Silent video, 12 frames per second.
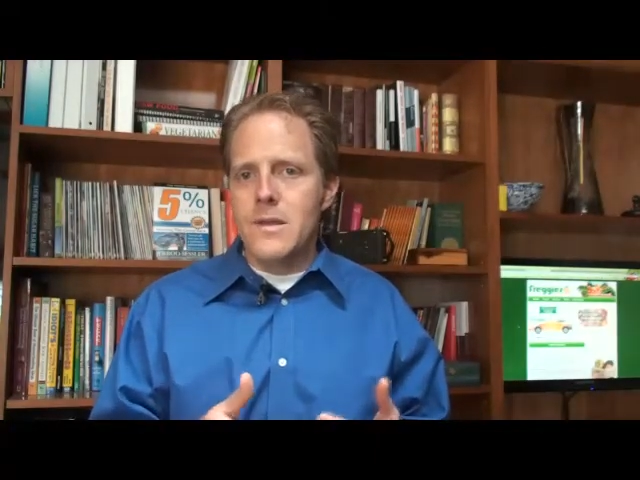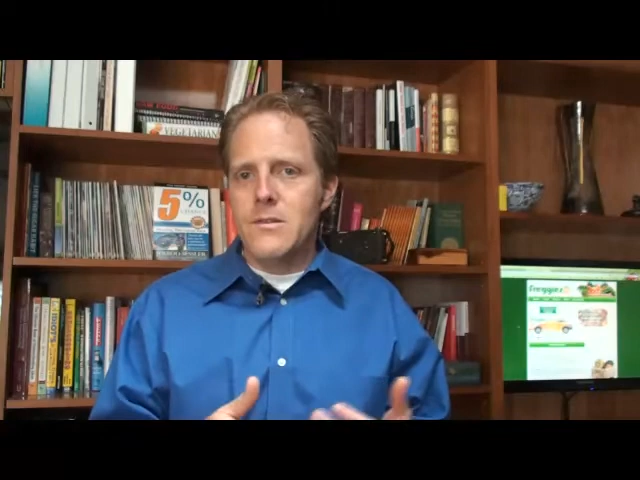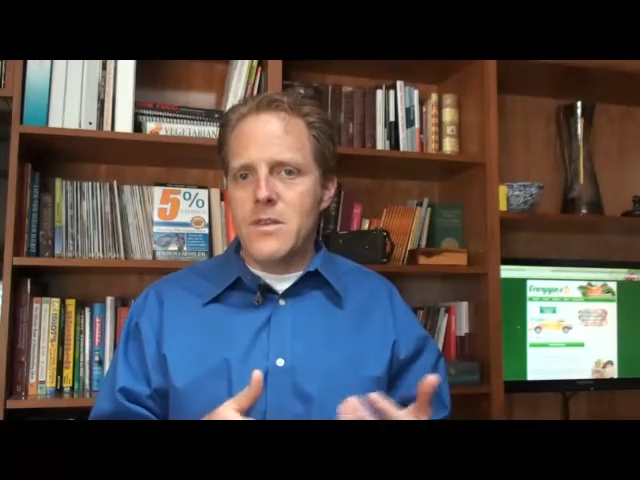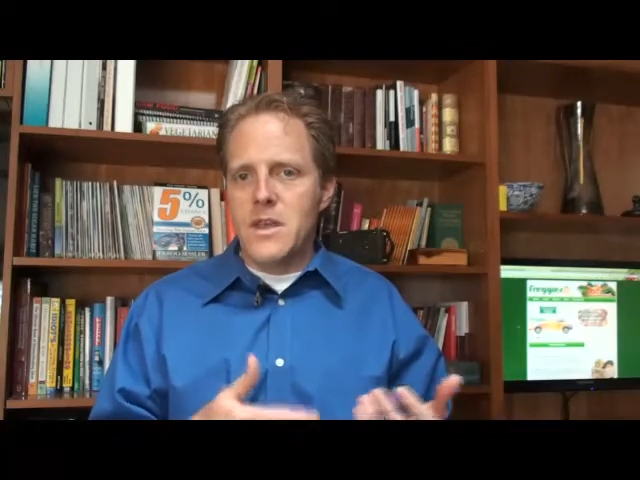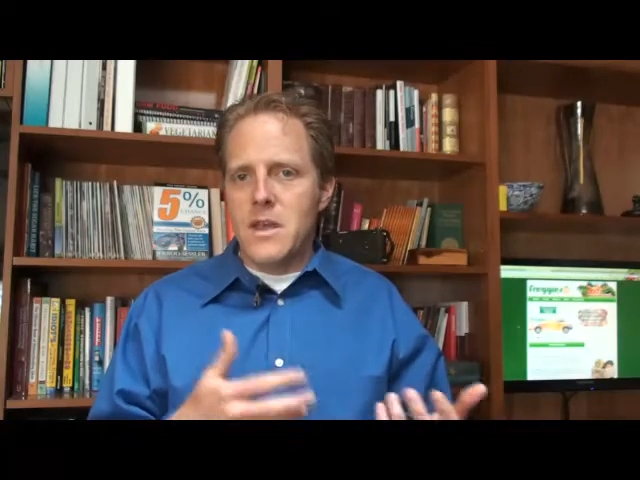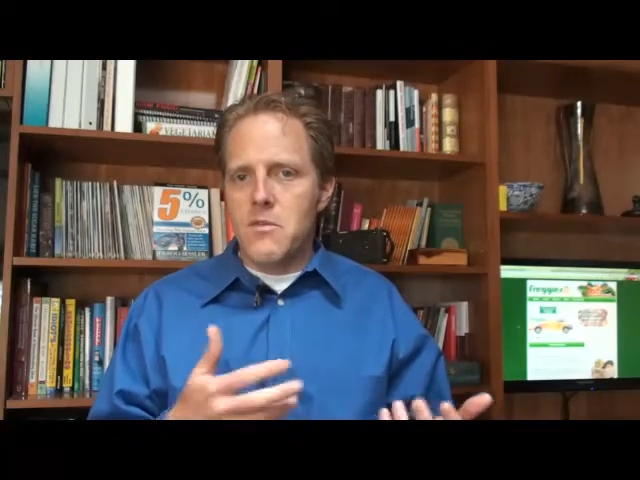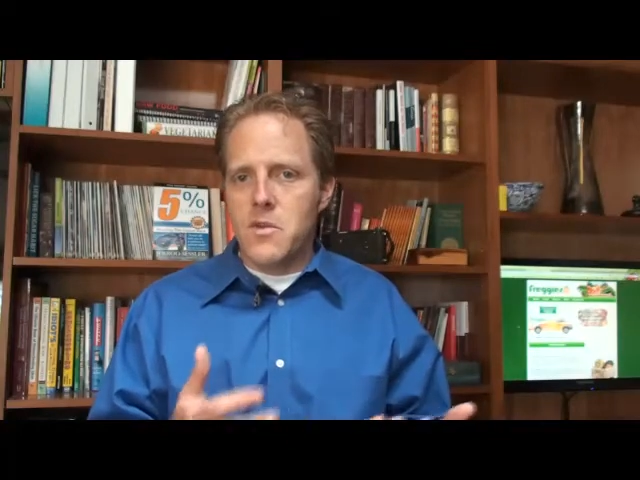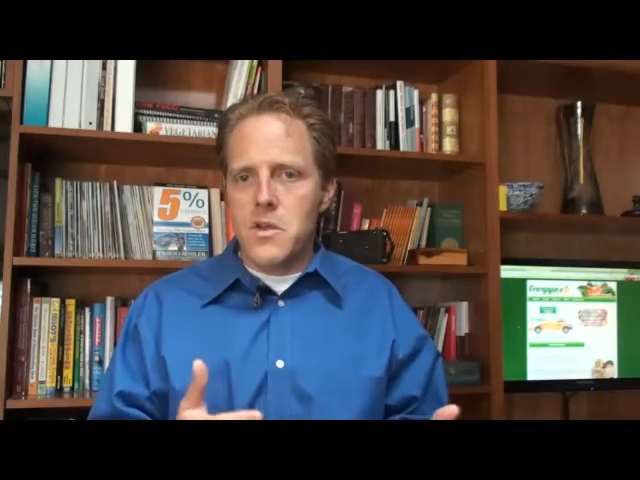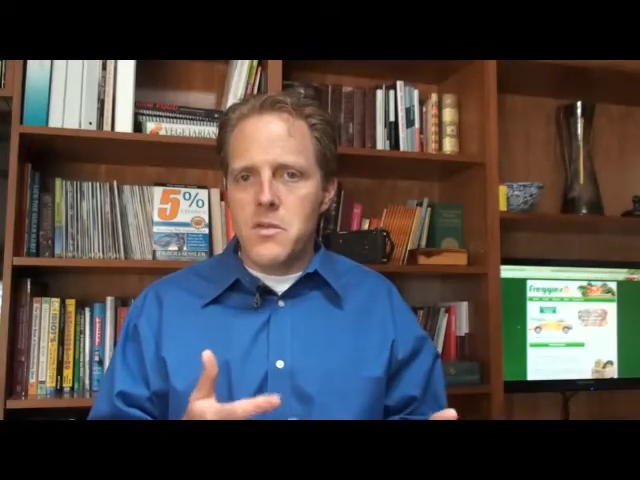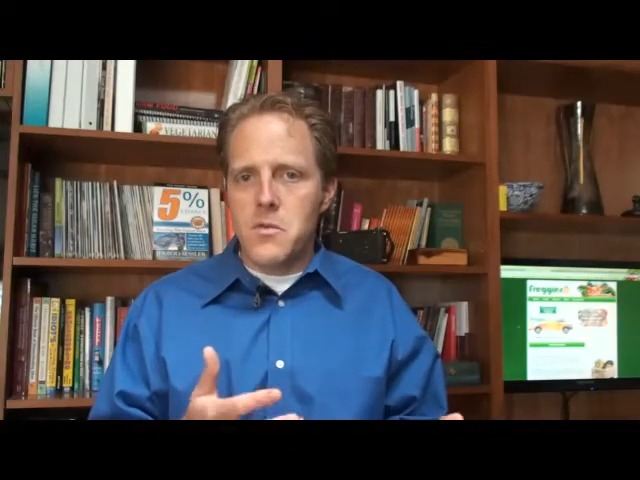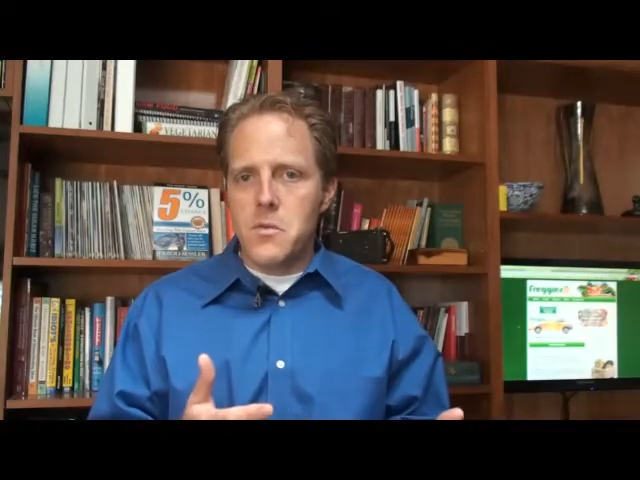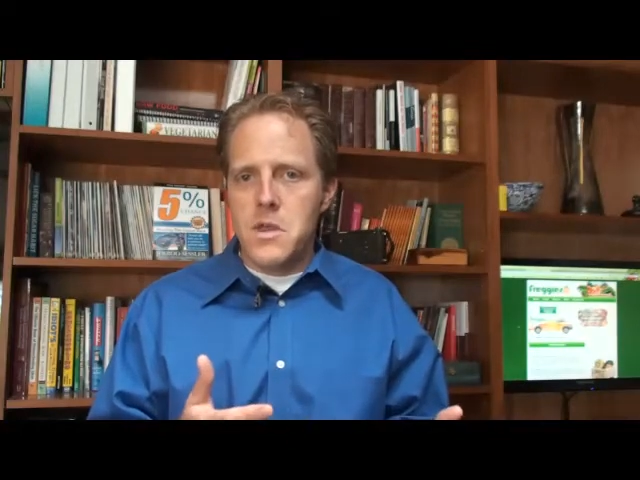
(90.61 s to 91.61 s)
say every
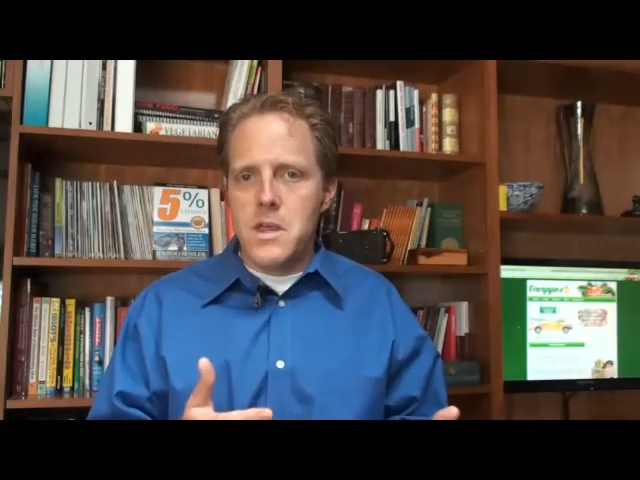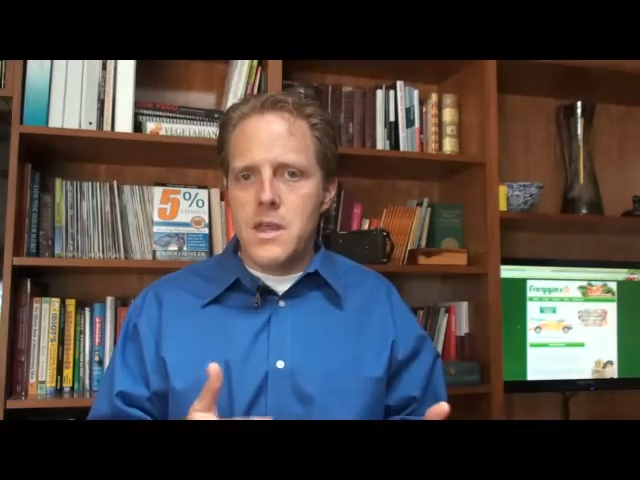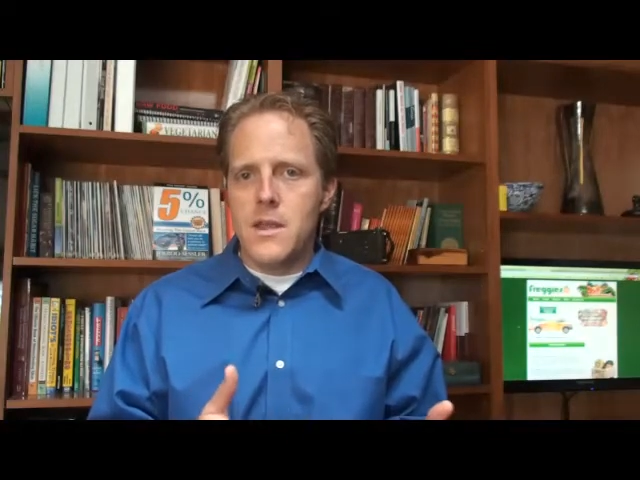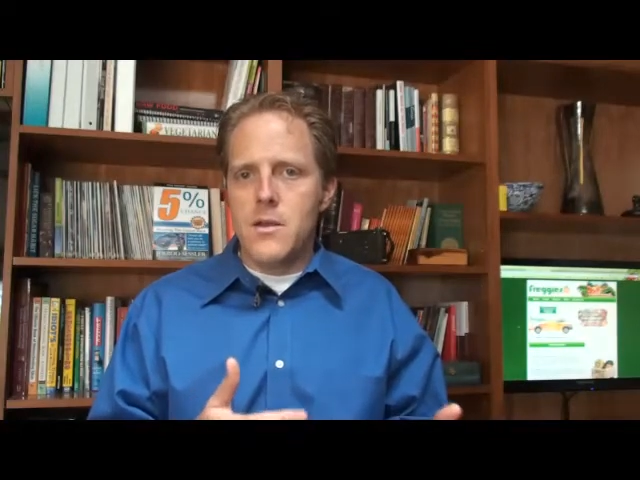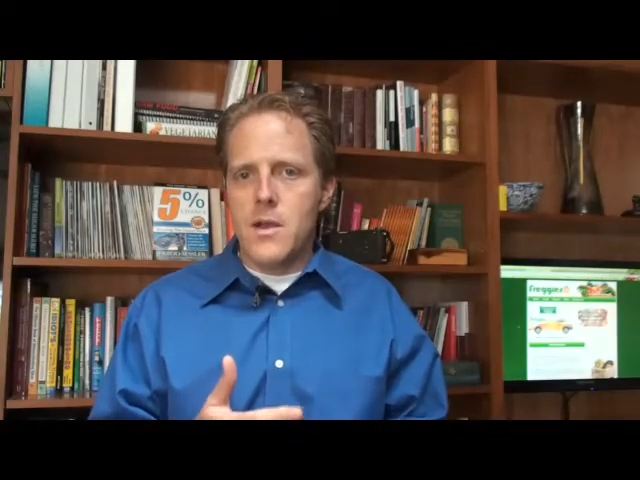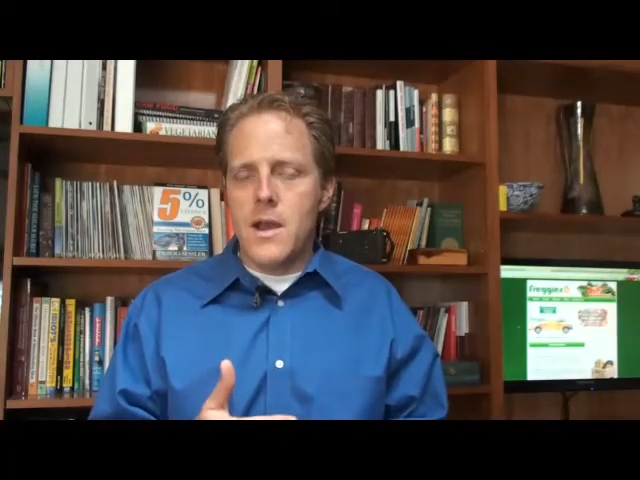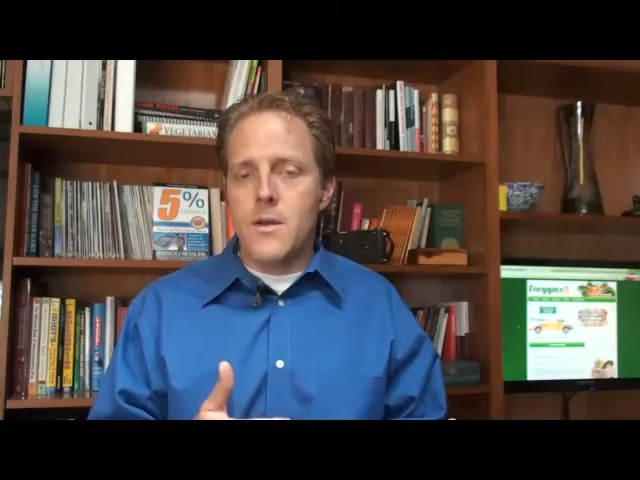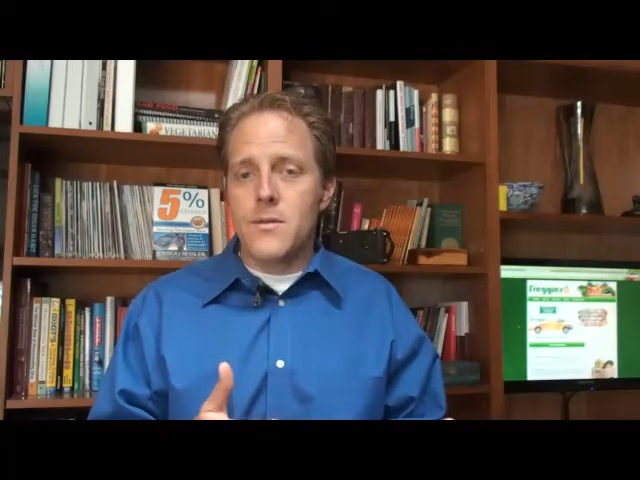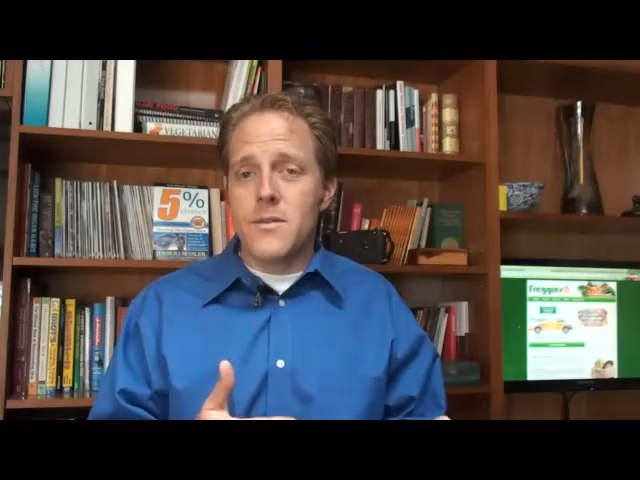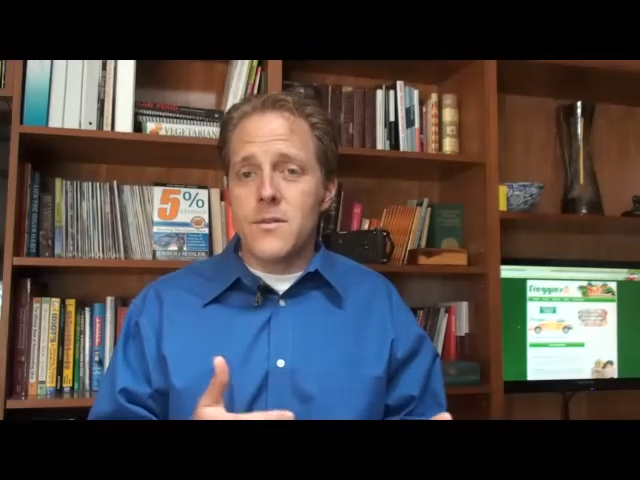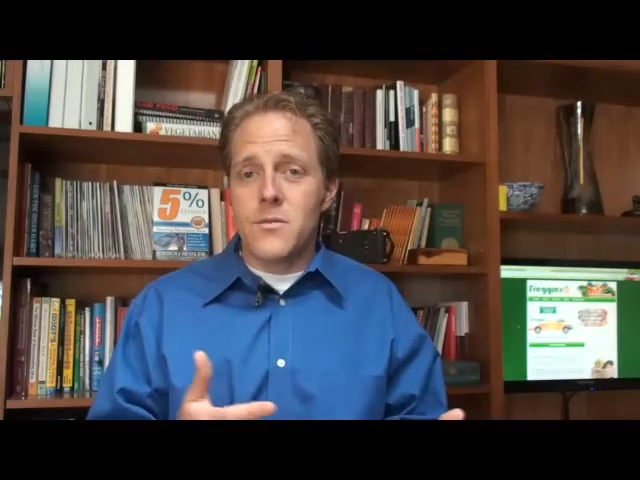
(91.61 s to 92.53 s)
other week at your house,